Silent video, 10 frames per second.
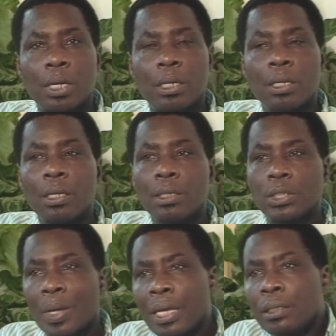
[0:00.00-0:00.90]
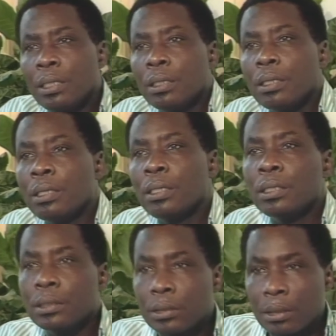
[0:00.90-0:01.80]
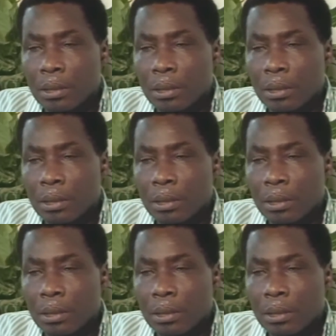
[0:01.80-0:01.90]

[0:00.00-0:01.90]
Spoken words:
right? So I think it is